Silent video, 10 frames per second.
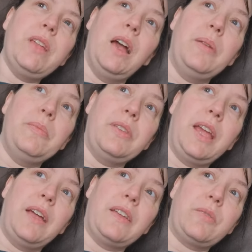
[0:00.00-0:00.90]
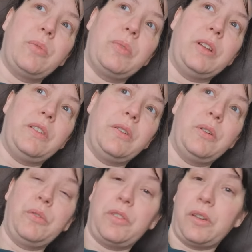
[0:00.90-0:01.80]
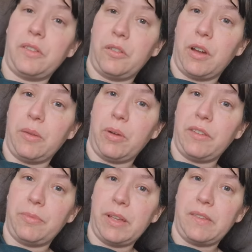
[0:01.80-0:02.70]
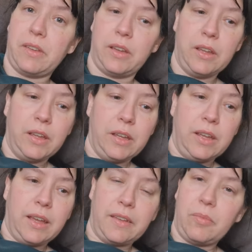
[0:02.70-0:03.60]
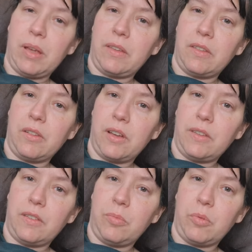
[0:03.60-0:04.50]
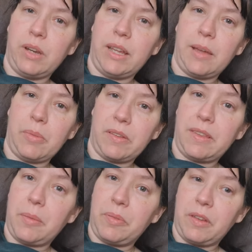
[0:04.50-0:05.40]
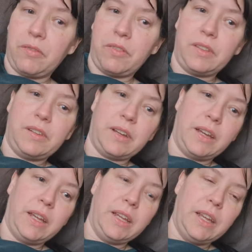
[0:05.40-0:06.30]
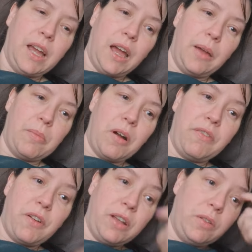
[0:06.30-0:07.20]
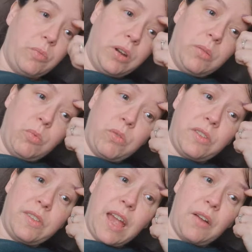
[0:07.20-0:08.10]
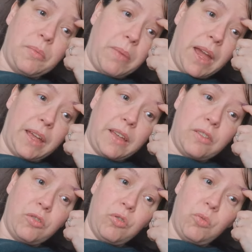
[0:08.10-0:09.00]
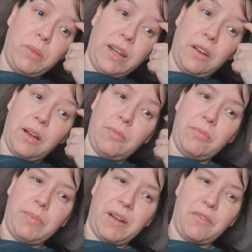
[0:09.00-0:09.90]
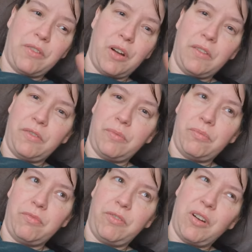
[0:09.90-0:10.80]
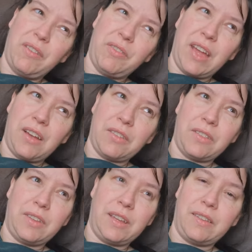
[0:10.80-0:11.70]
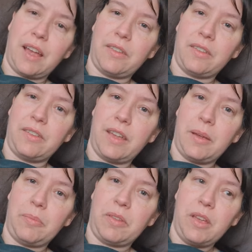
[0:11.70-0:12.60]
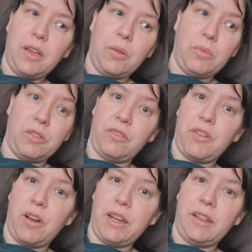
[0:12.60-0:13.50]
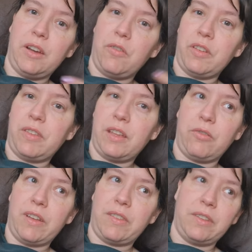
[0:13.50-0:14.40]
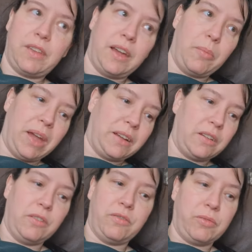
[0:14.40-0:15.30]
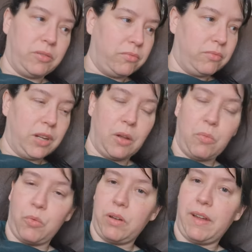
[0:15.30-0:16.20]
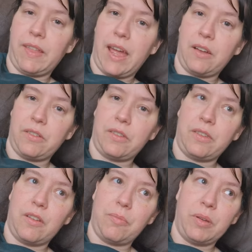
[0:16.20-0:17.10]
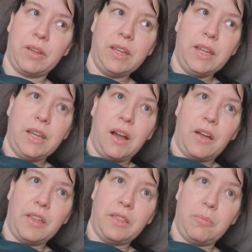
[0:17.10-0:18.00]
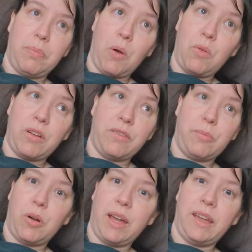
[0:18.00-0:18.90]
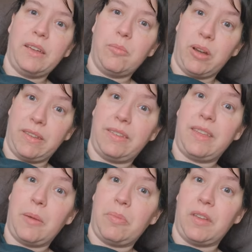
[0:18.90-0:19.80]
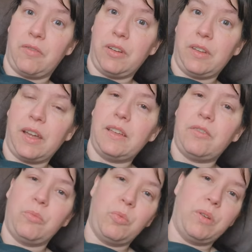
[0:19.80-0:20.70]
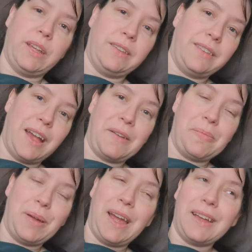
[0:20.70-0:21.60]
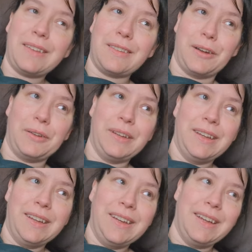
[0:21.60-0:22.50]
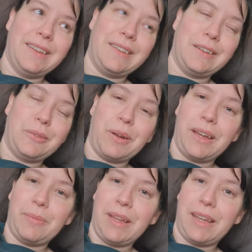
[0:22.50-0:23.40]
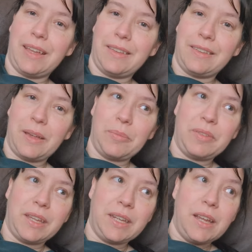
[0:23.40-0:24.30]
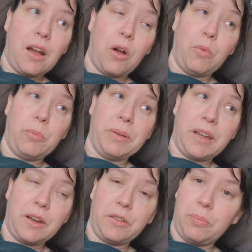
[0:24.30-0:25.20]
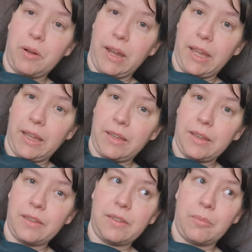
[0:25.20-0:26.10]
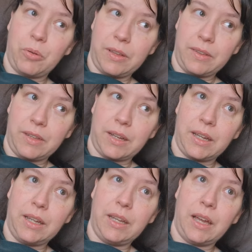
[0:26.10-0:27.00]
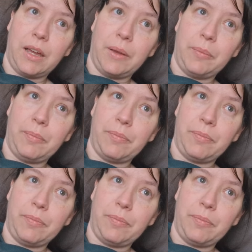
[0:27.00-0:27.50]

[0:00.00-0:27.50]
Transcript: So, yeah, that's what I'm going to do. And also, it's a great way for me to get some exercise this morning, get my steps in for the day. I find that when I walk to town and back, it's normally like about 5,000, 6,000 steps, which is fine. And then obviously the rest of the day I'm active and, you know, walking around the house and stuff. But I think the bulk of my steps every day is from walking to town and back. So it's a good way for me to get the steps in. I will be going on the bike at some point today. I